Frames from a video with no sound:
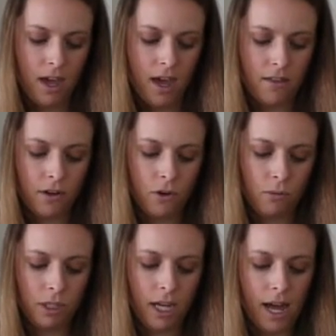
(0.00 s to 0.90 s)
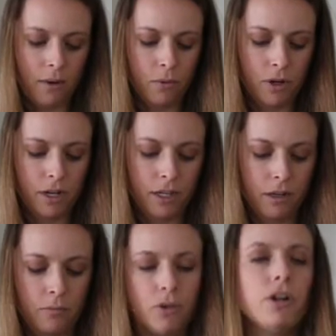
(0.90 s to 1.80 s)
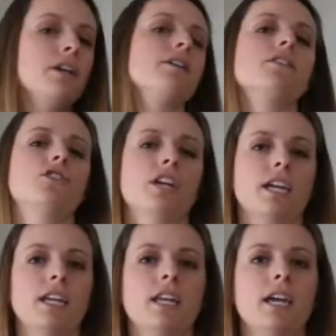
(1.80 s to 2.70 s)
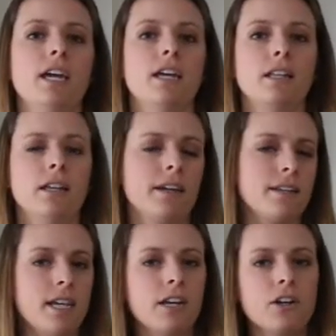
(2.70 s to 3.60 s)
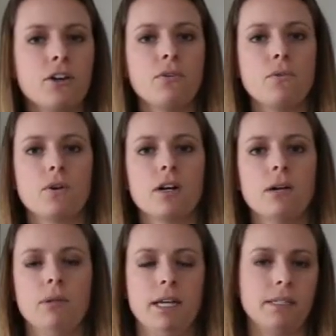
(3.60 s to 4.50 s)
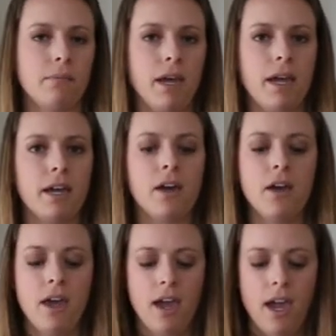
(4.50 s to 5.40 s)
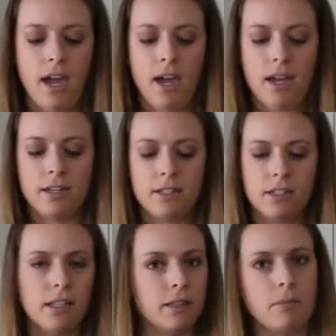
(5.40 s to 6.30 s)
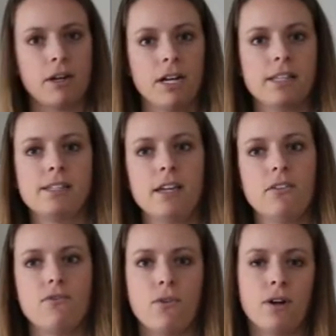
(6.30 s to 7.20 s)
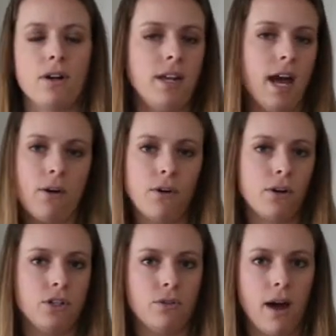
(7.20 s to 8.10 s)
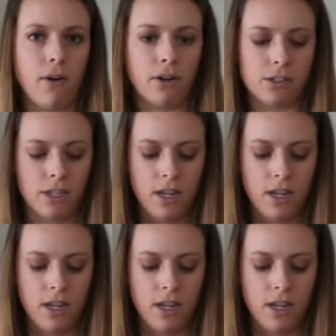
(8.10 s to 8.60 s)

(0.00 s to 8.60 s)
And then normally I would put the chicken in a container or a plastic bag and let the marinade sit for an hour or 2 hours,